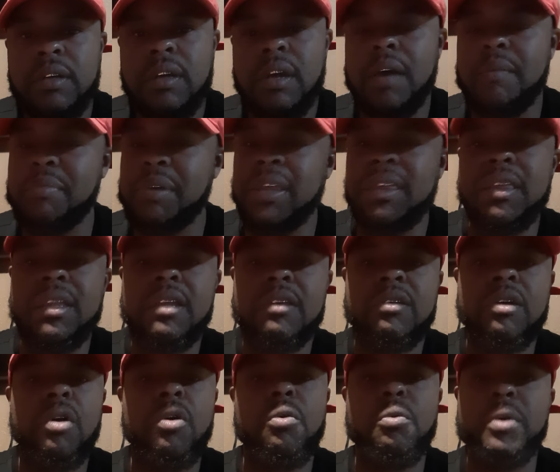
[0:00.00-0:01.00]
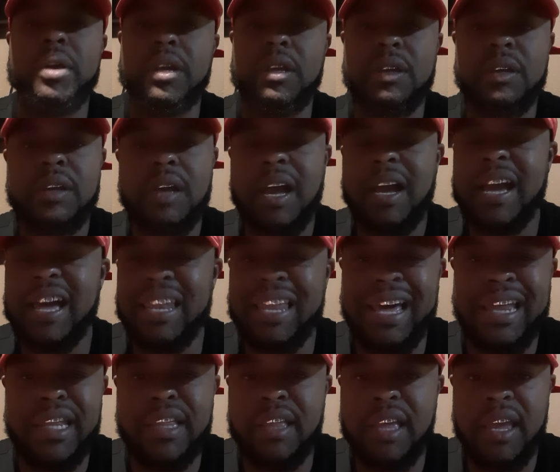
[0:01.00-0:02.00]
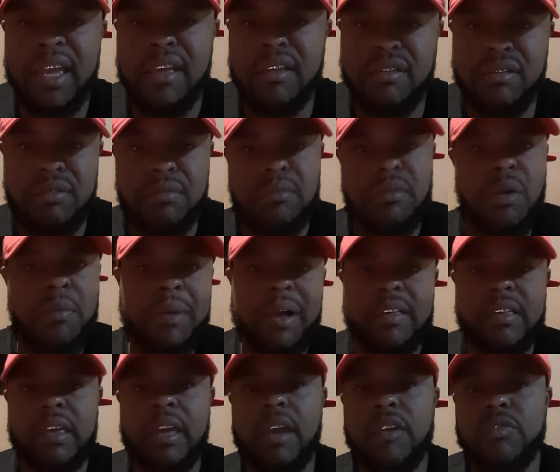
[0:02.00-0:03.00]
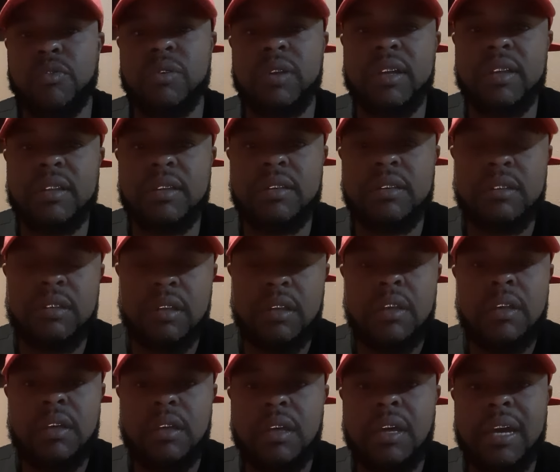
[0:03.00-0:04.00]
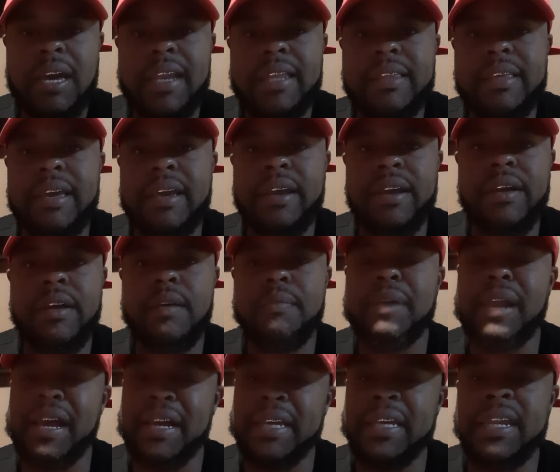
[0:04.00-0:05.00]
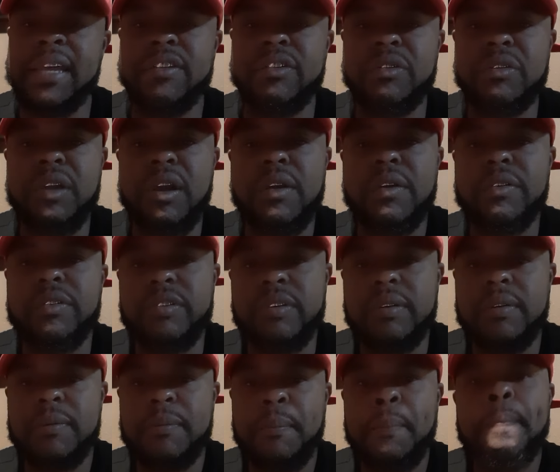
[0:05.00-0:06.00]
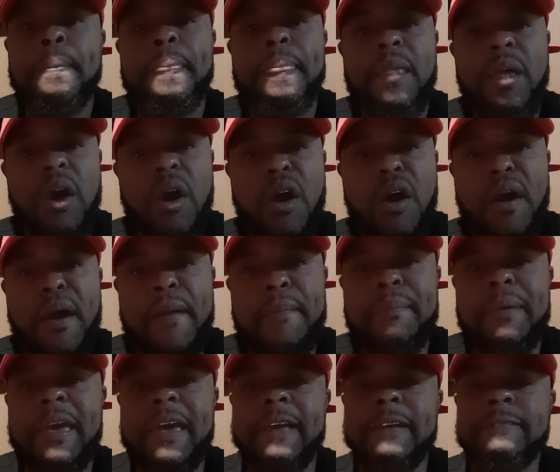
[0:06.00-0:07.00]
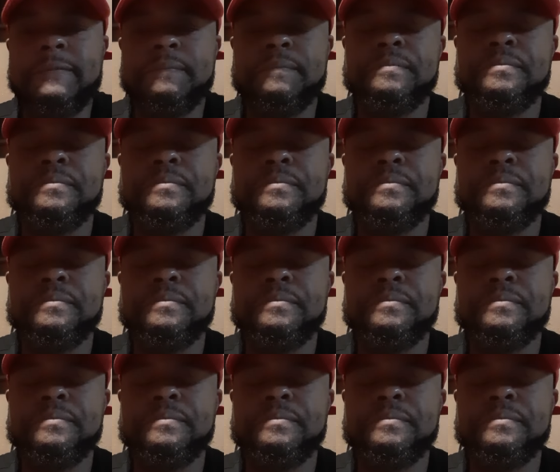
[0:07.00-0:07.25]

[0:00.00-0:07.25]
I'm busy this whole week. I got a lot of things on my schedule that got to take care of, but I'll get at you Thursday. All right, bet.